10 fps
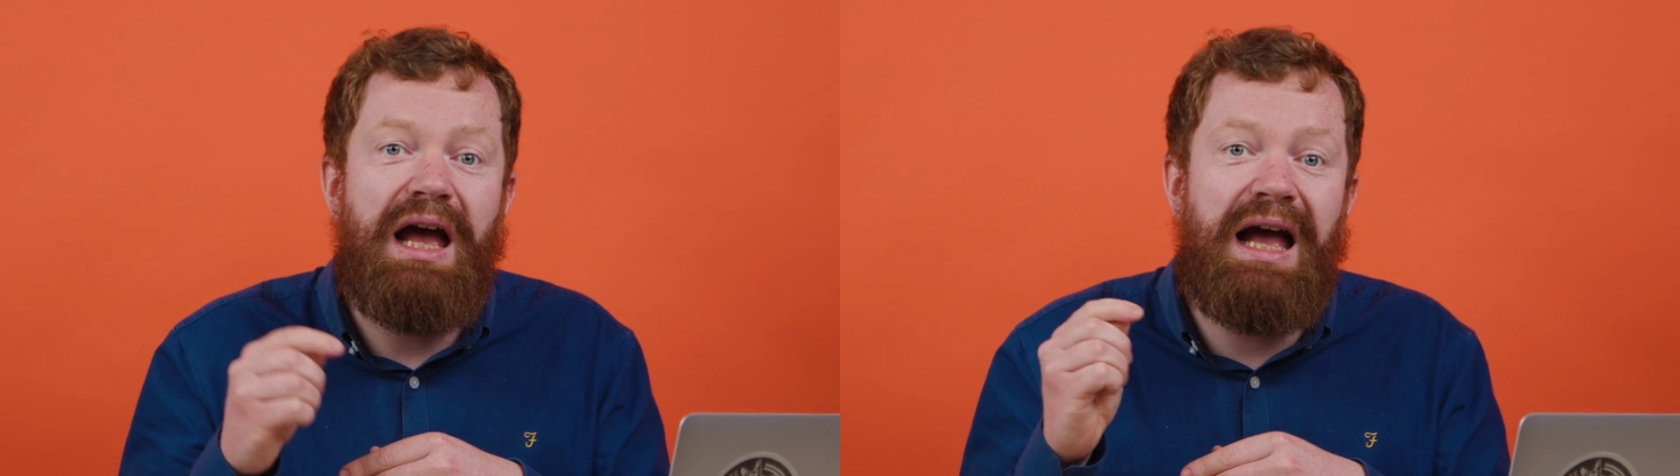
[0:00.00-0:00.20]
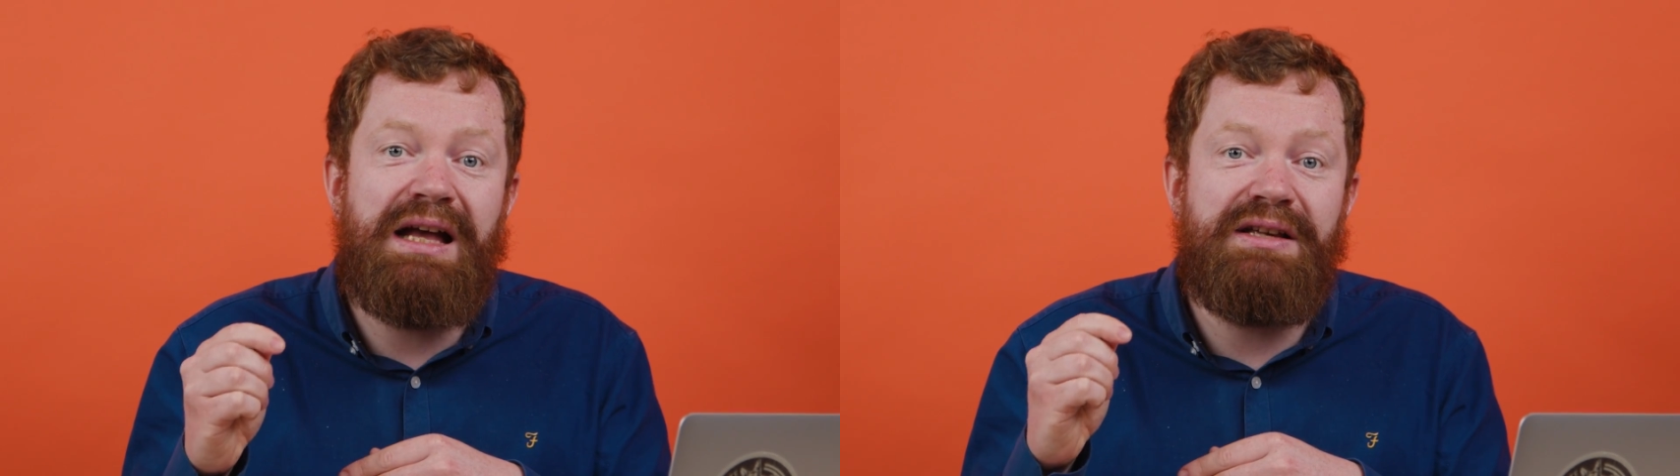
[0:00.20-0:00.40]

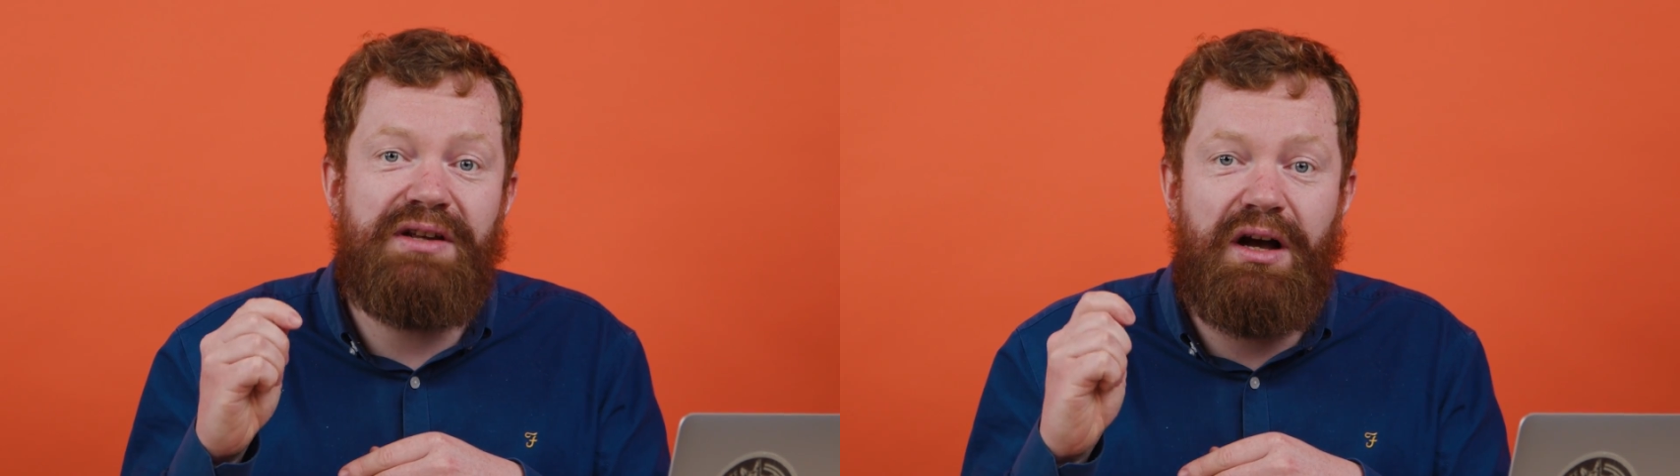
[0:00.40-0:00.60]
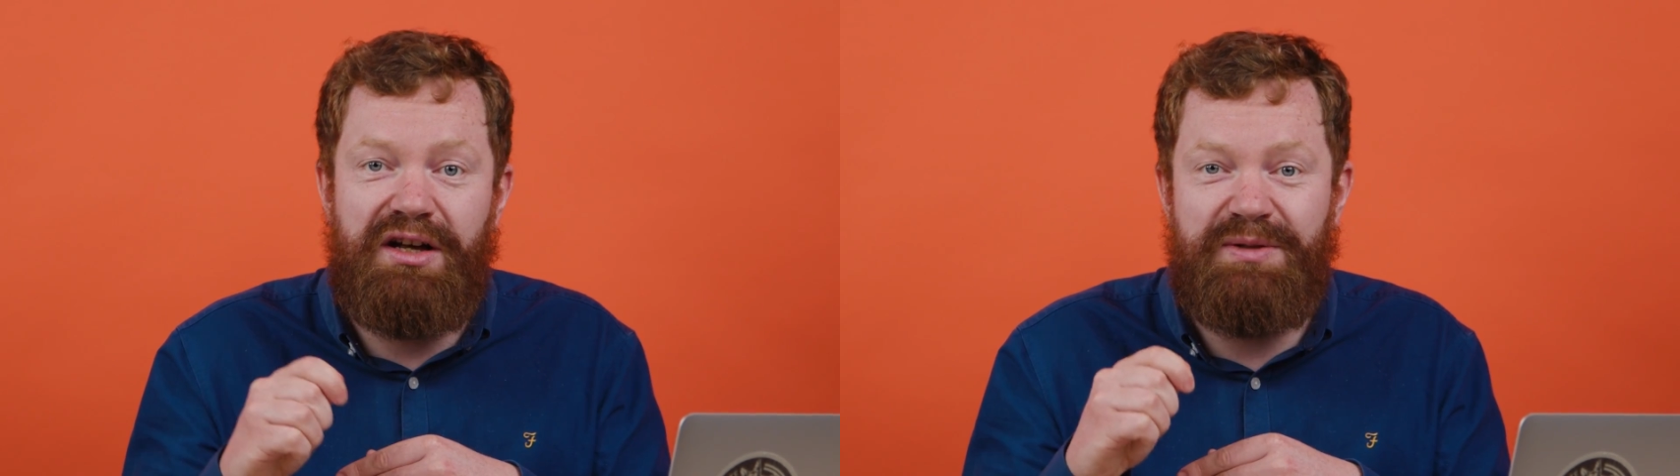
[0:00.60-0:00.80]
as
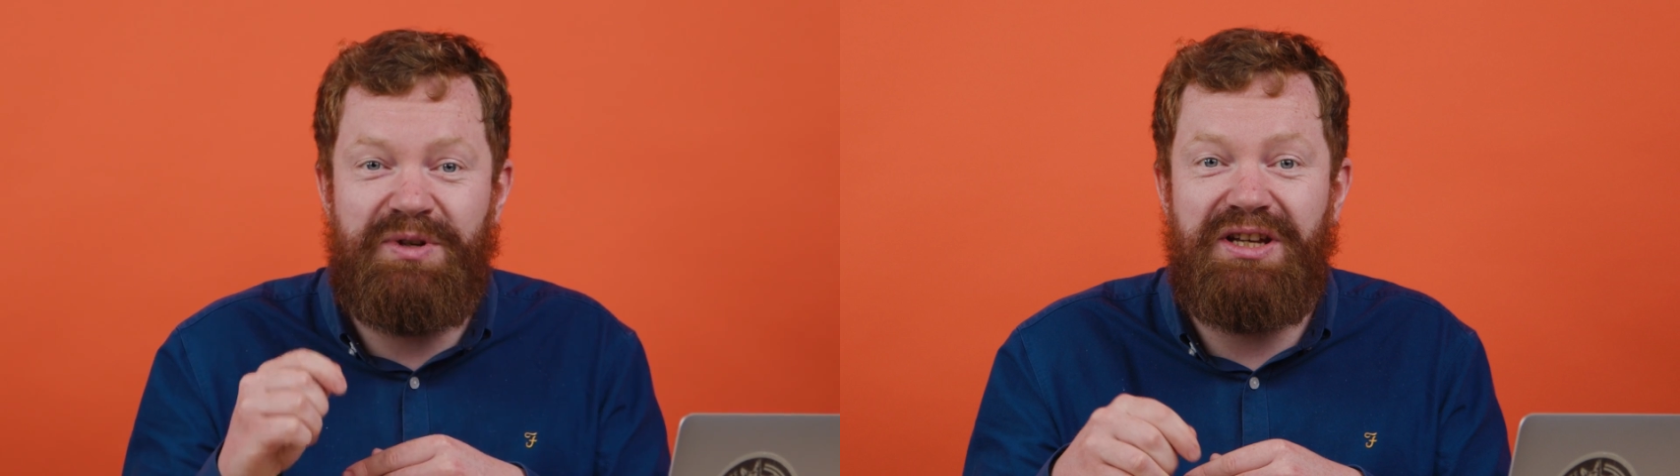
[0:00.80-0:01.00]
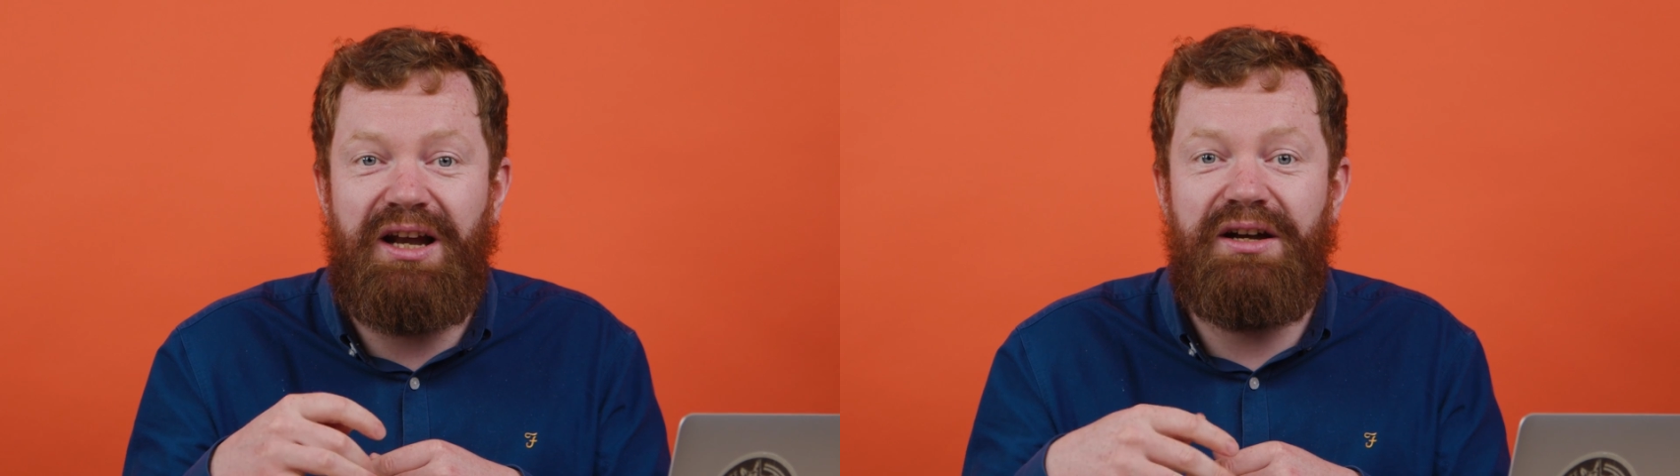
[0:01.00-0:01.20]
a
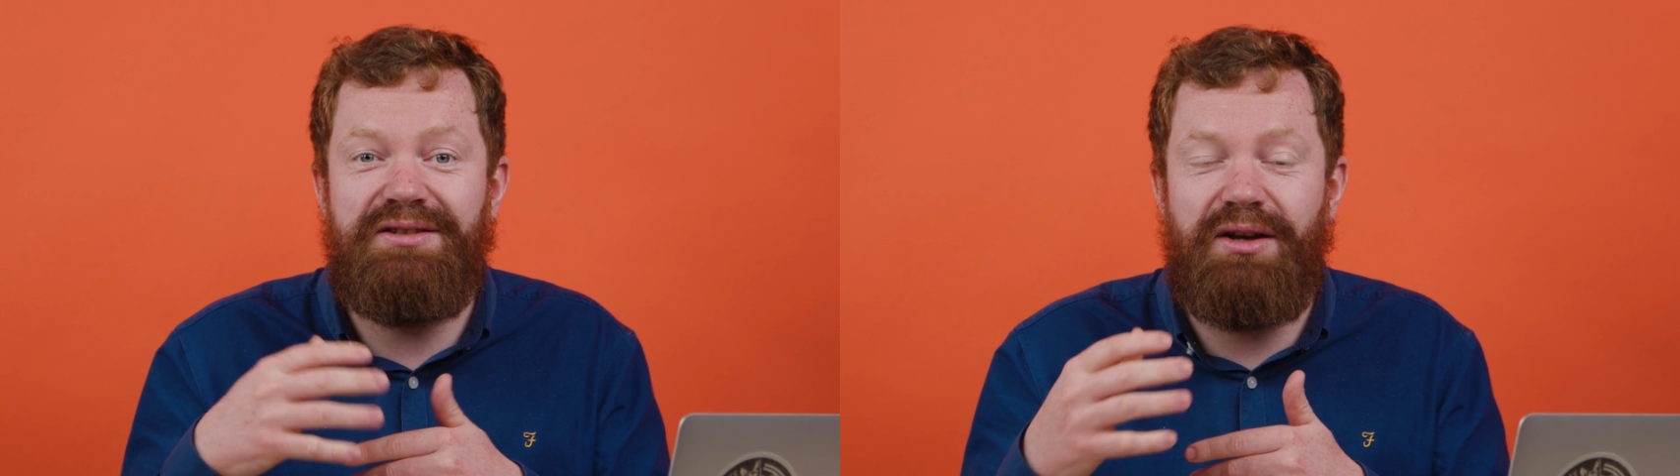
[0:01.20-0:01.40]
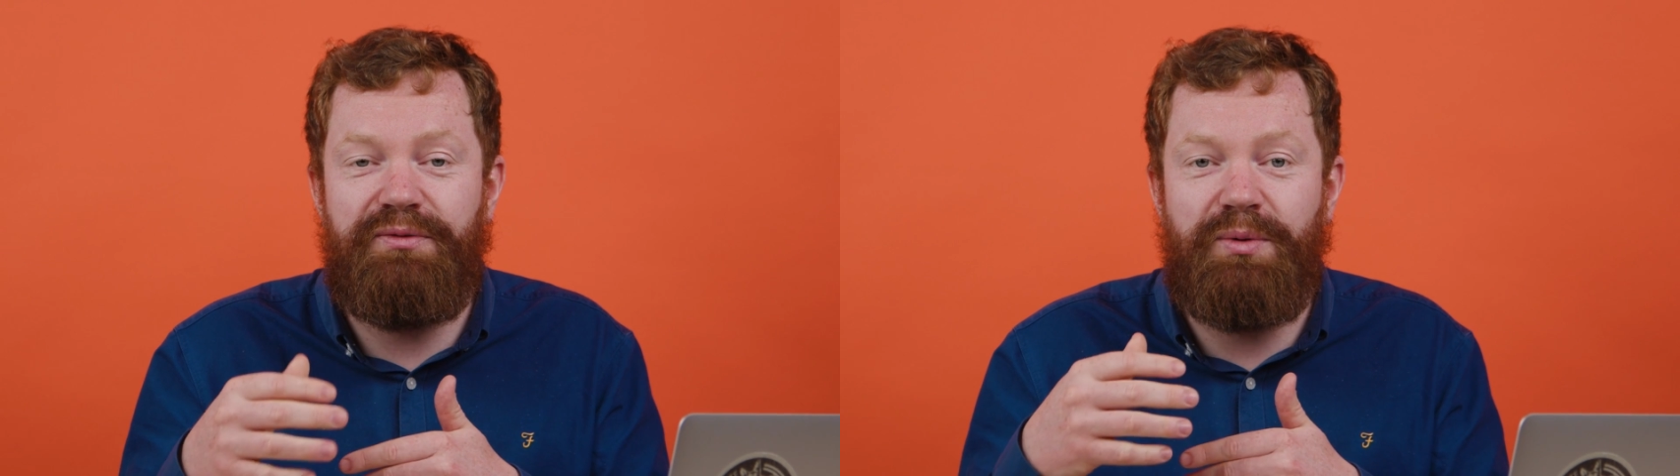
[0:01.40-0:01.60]
hospitality
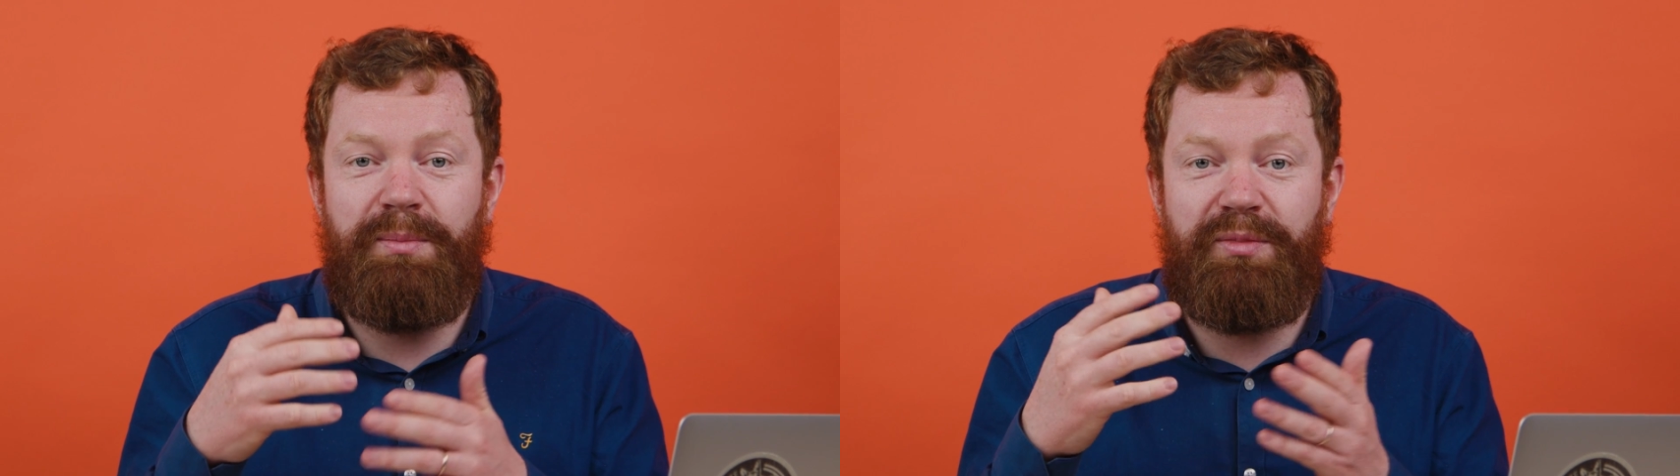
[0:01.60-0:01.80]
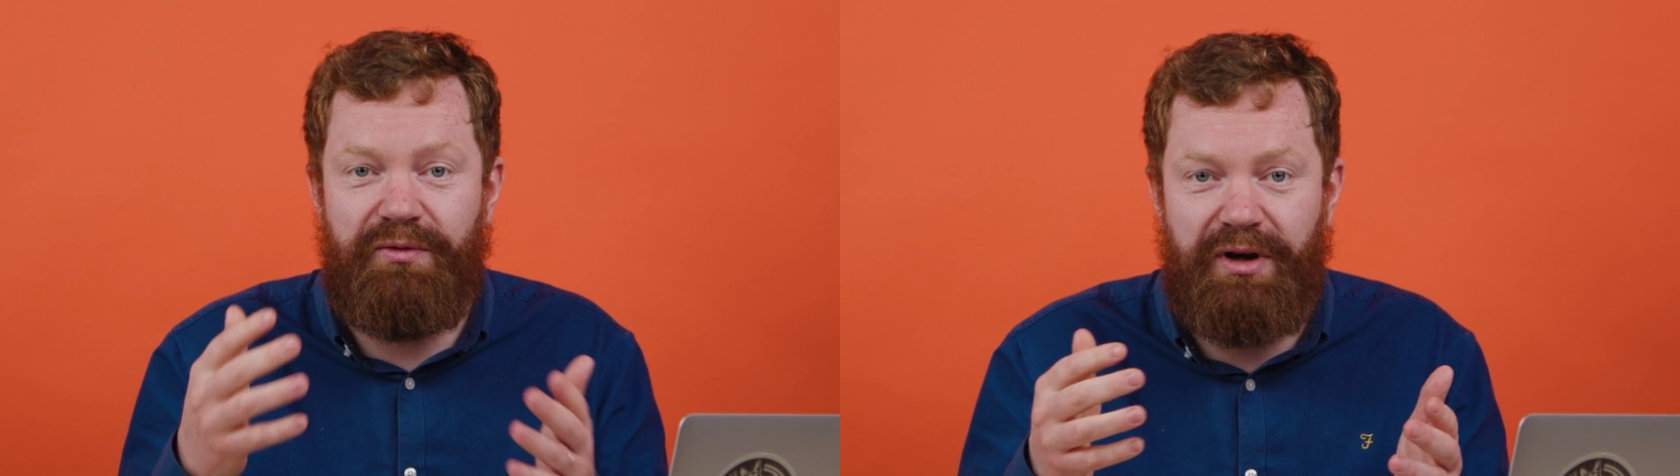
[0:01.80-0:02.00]
software
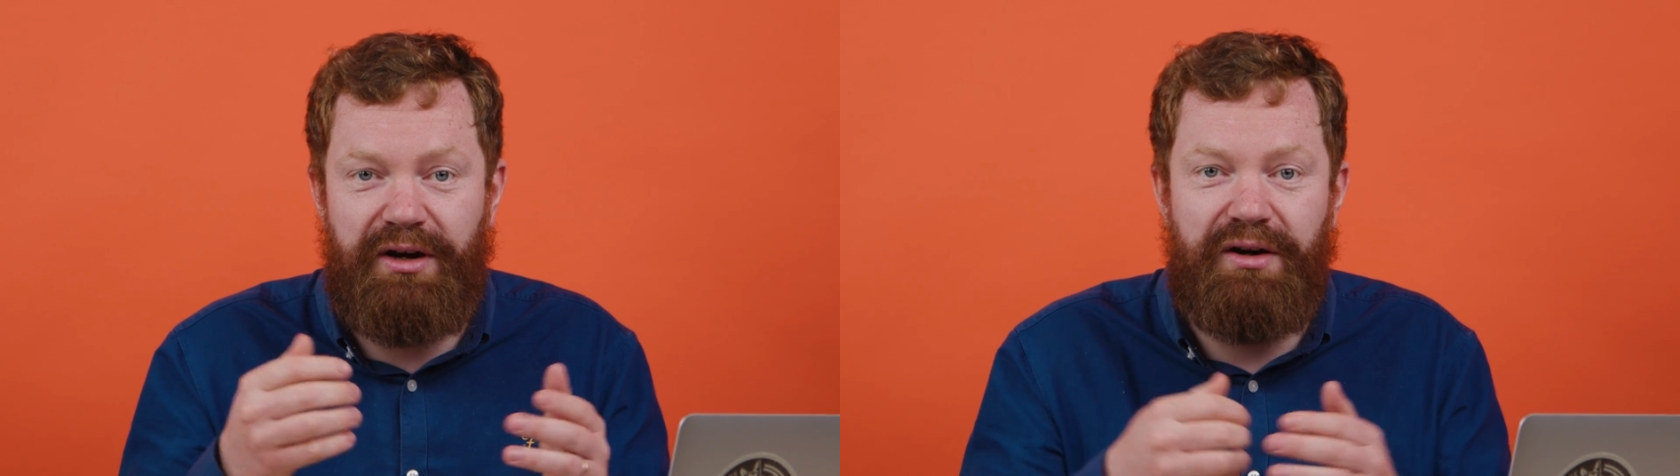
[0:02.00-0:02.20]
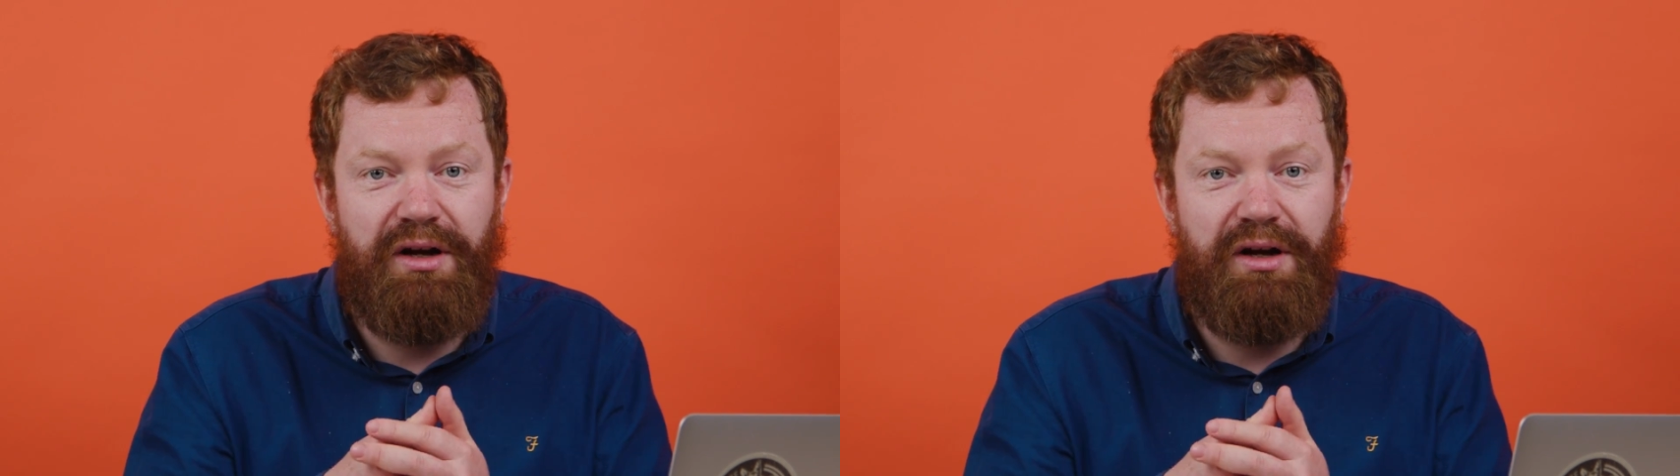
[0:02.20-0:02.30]
provider.